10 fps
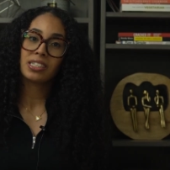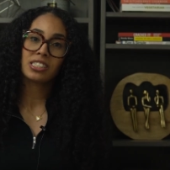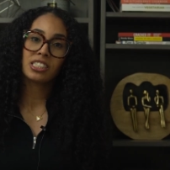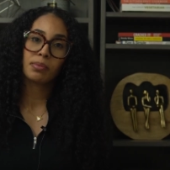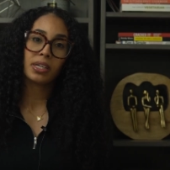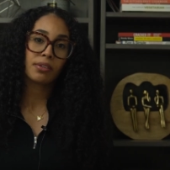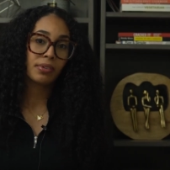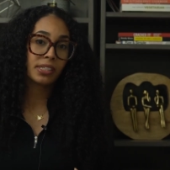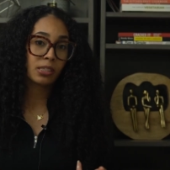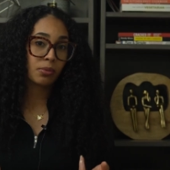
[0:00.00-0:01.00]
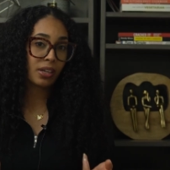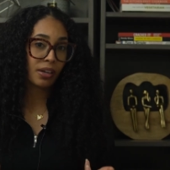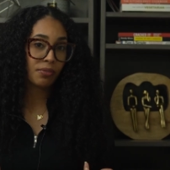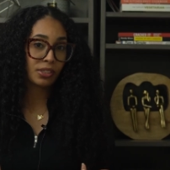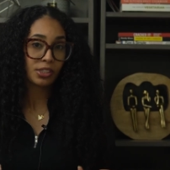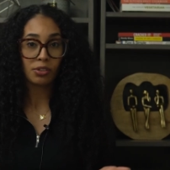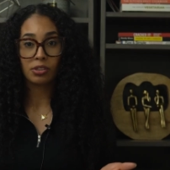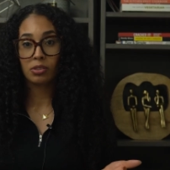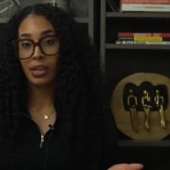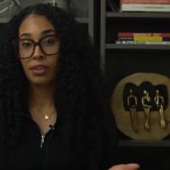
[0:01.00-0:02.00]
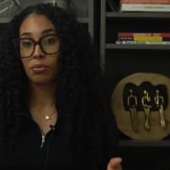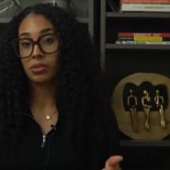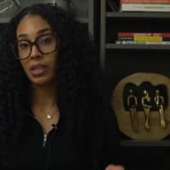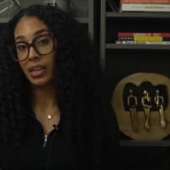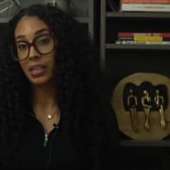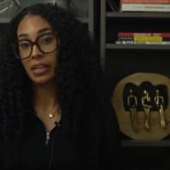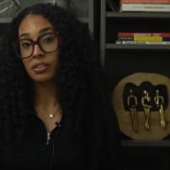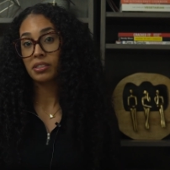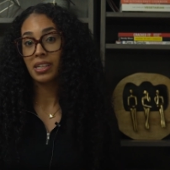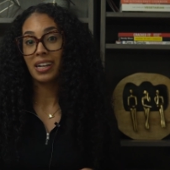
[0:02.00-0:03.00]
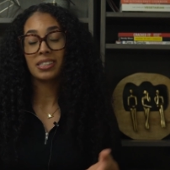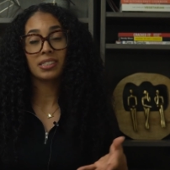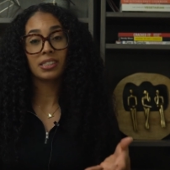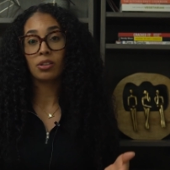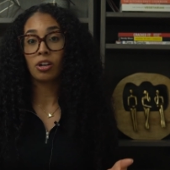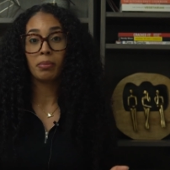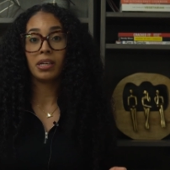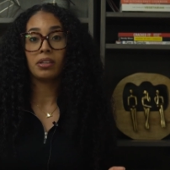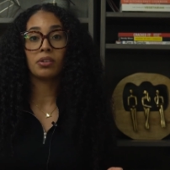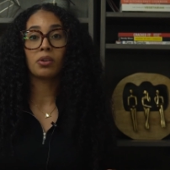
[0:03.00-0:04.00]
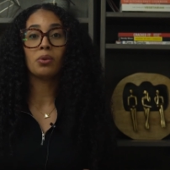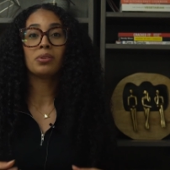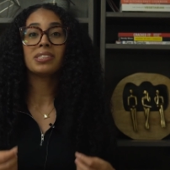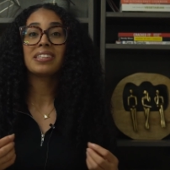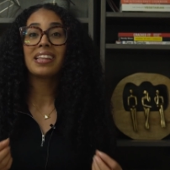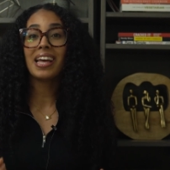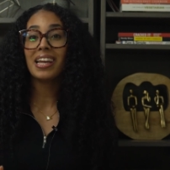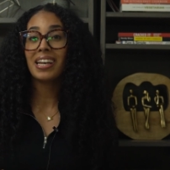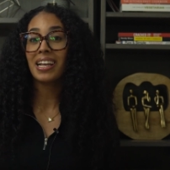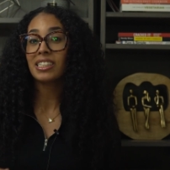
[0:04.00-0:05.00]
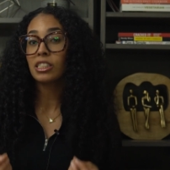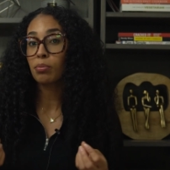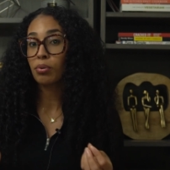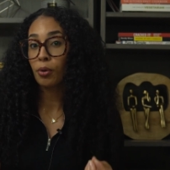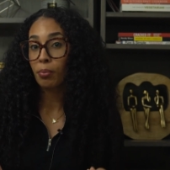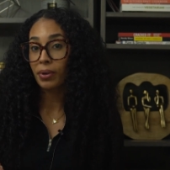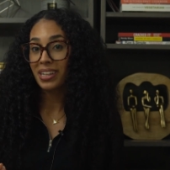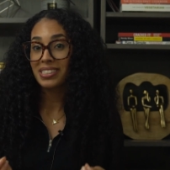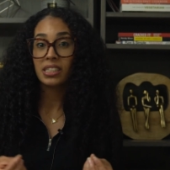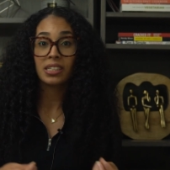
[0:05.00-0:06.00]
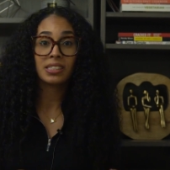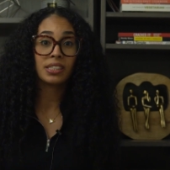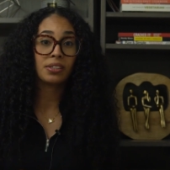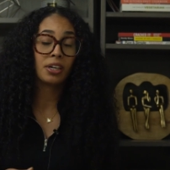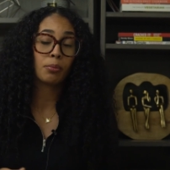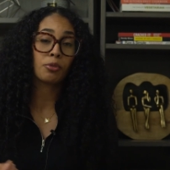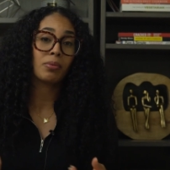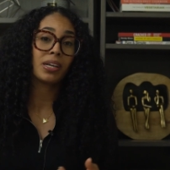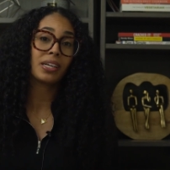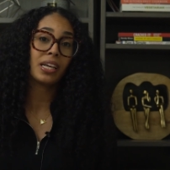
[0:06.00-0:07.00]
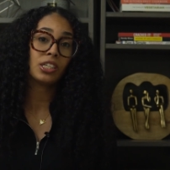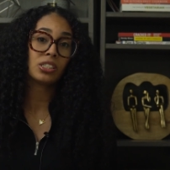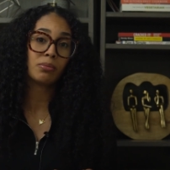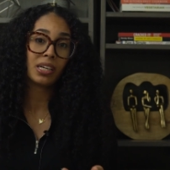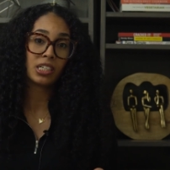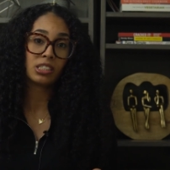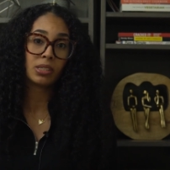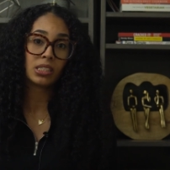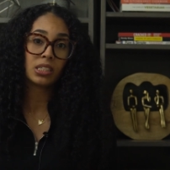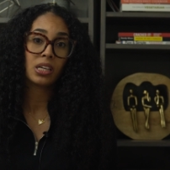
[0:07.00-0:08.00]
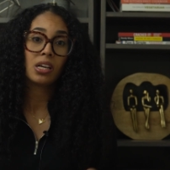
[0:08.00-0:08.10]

has displayed reasonable efforts to lose weight through diet and exercise and still aren't meeting their goals, then it's appropriate to consider help through medication management.